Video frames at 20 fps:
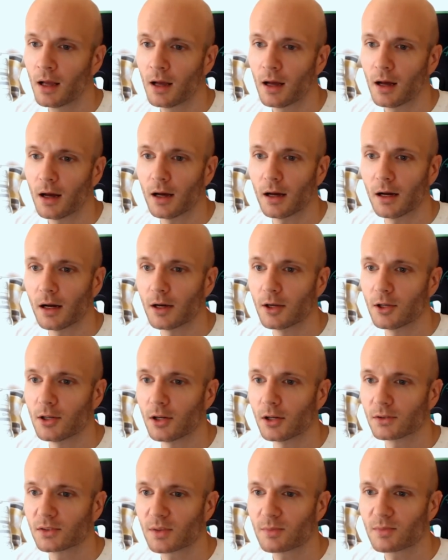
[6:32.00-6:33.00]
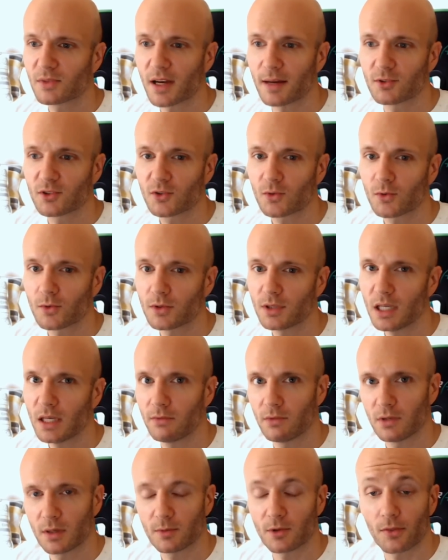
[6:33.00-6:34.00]
uh, you know sometimes 20
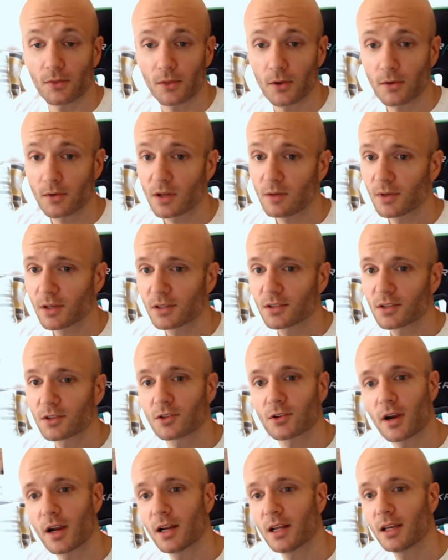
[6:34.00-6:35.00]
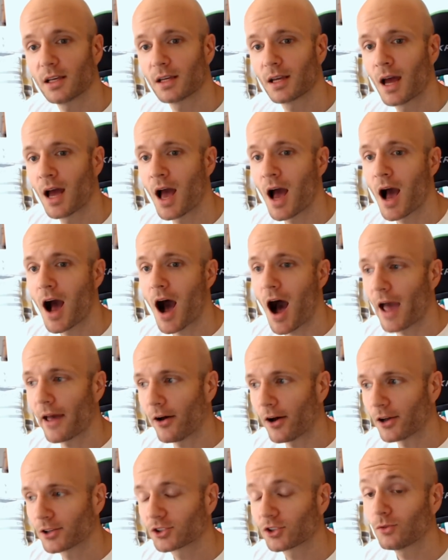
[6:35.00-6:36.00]
even up to 30 minutes of training. I
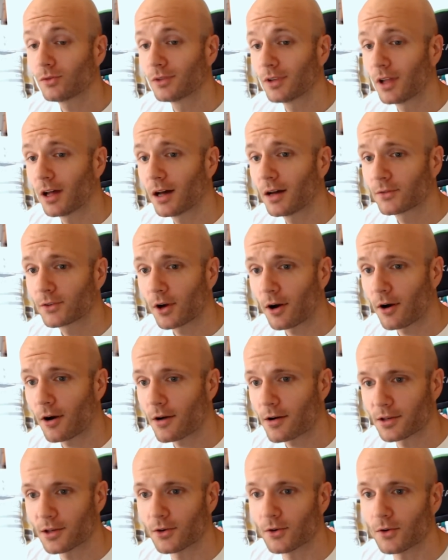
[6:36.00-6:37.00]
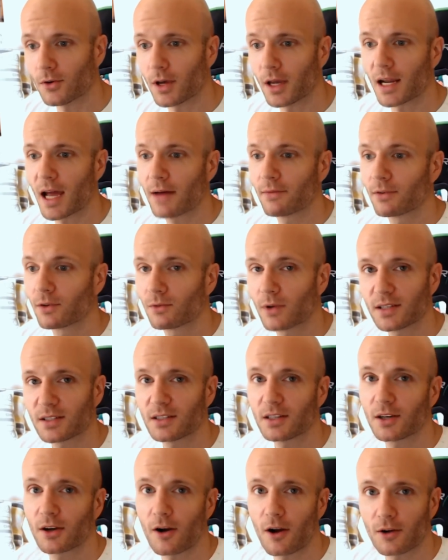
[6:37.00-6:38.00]
also love cardio and I have a
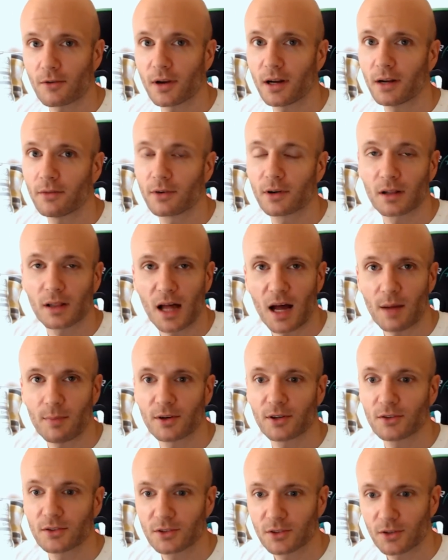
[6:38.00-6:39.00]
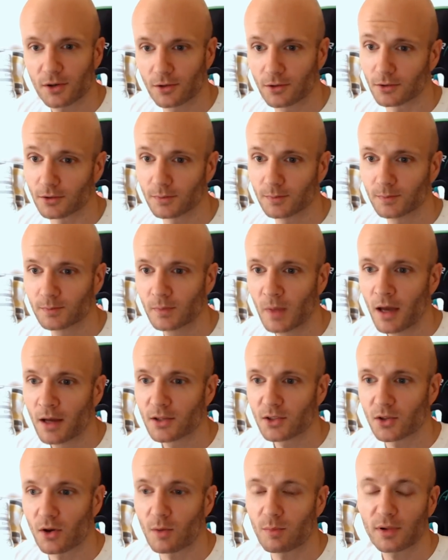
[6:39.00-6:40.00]
resting heart rate of a Galapagos turtle
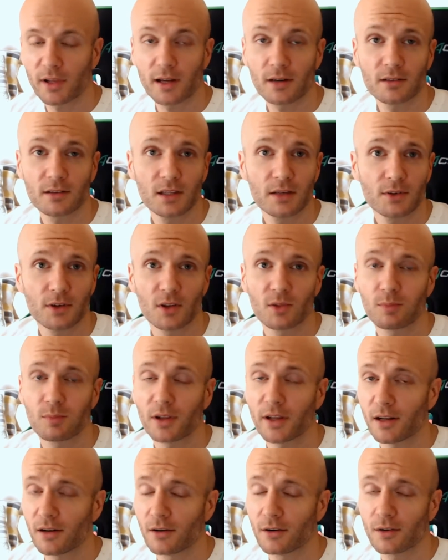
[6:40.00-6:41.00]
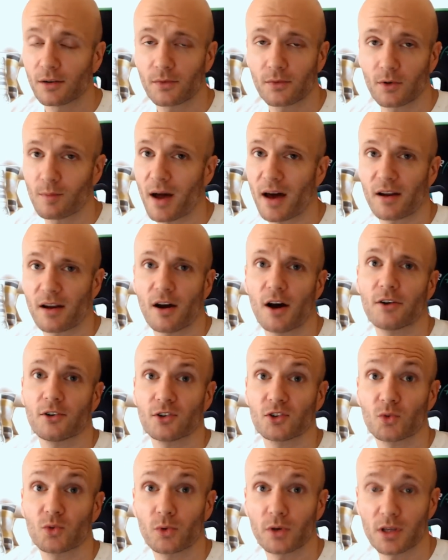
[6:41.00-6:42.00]
so I plan on living on planet Earth for about
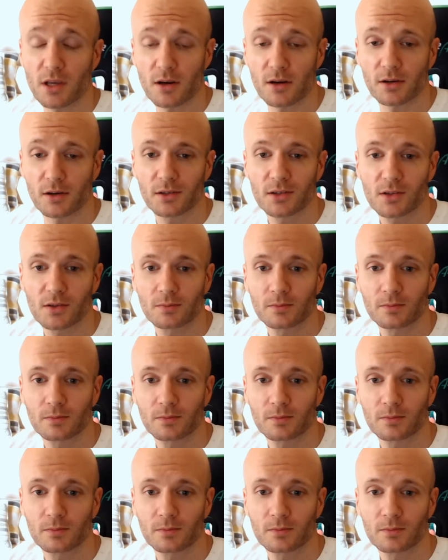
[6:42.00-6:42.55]
120 years.